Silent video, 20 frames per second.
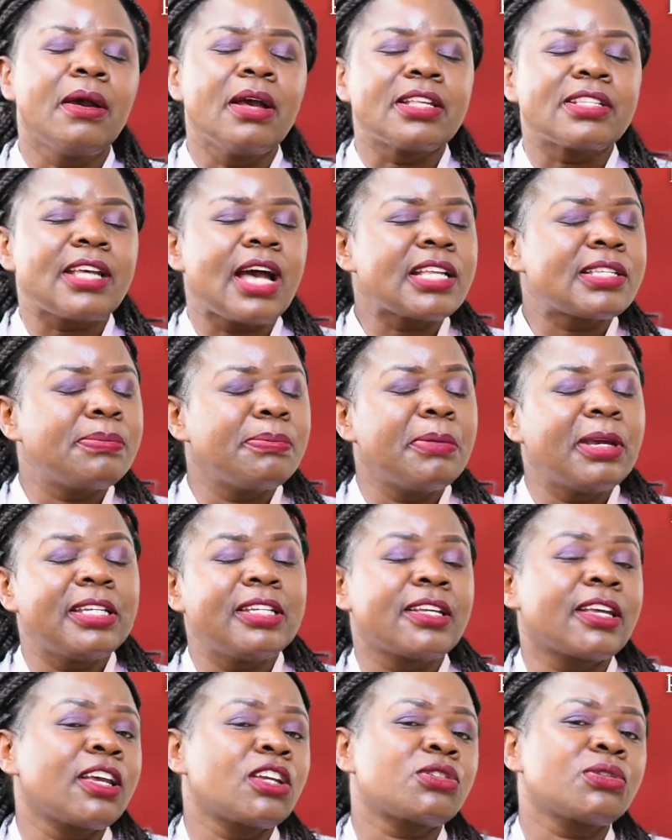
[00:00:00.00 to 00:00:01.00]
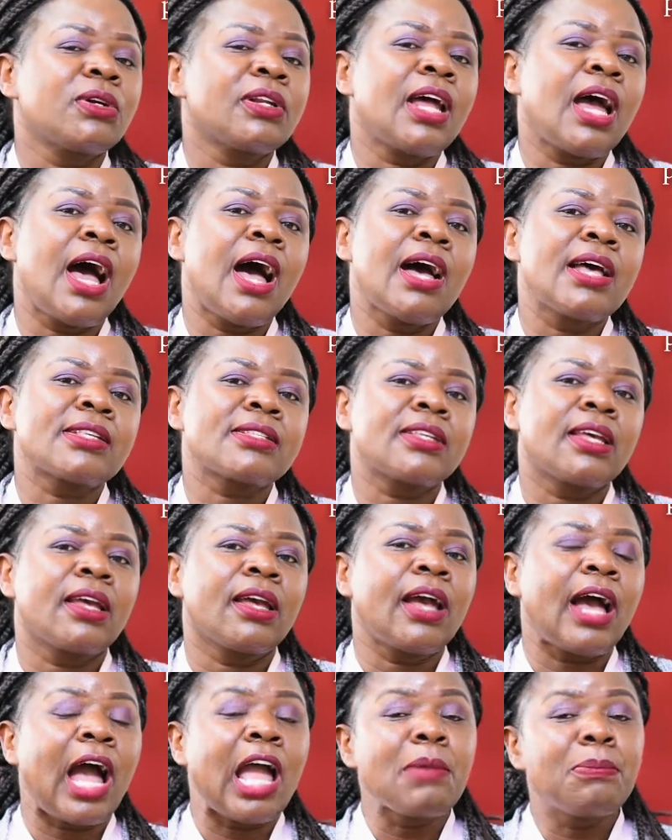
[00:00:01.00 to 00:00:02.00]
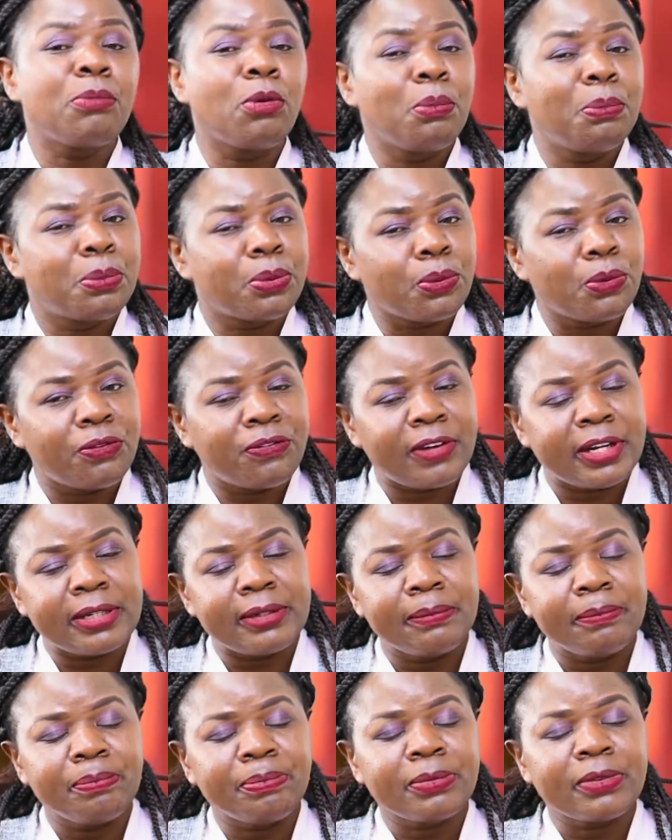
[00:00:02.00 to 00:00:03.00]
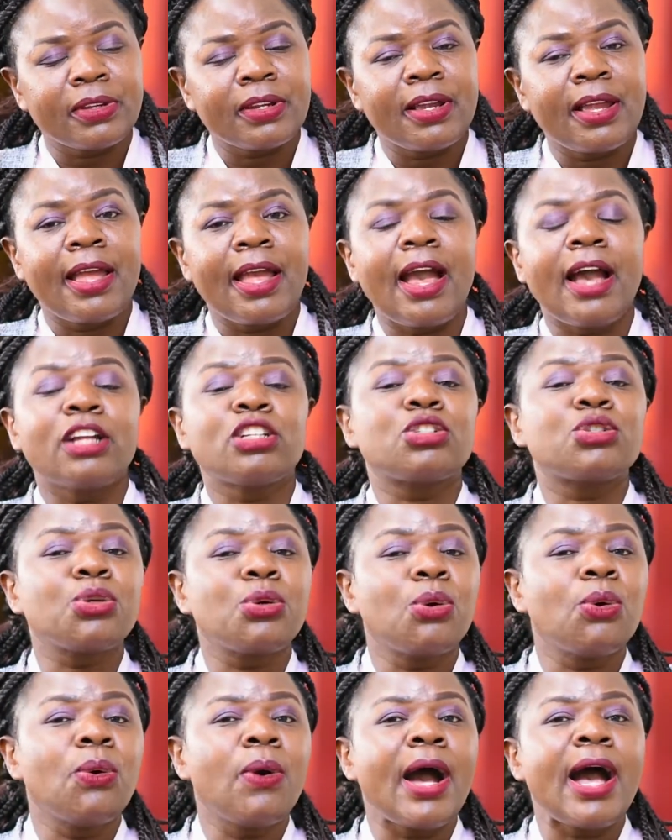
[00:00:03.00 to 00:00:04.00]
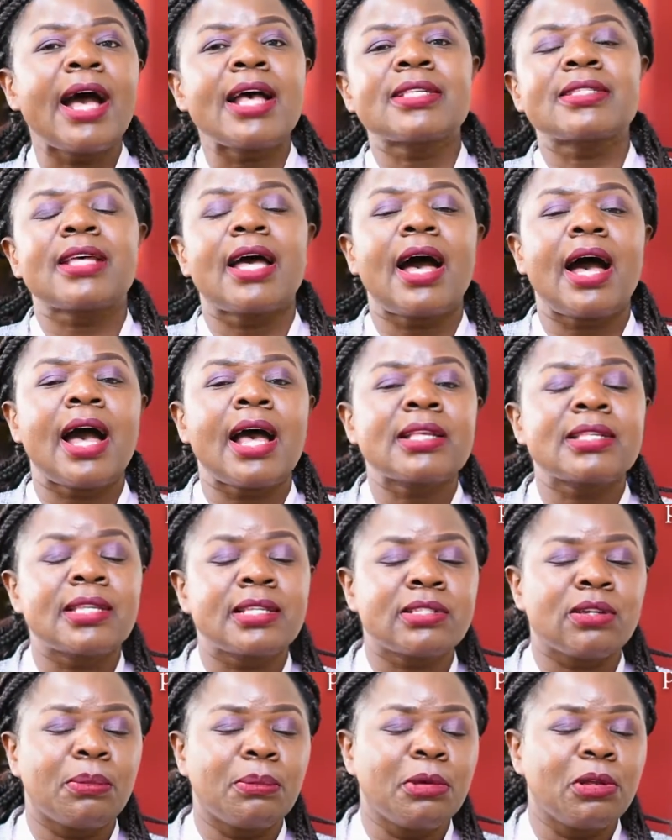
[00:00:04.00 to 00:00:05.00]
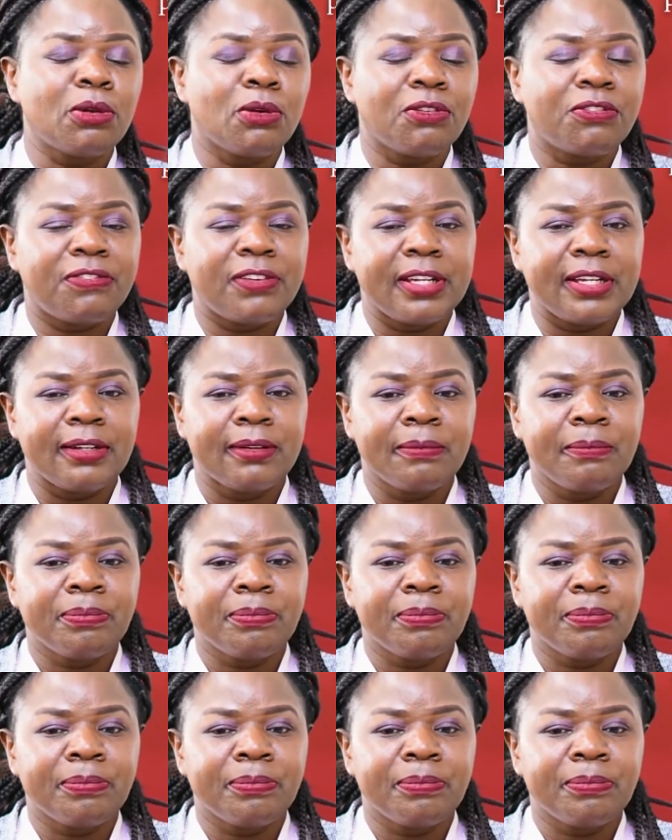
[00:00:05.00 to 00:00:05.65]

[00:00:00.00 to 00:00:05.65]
such medication as ibuprofen, 2 as acetaminophen.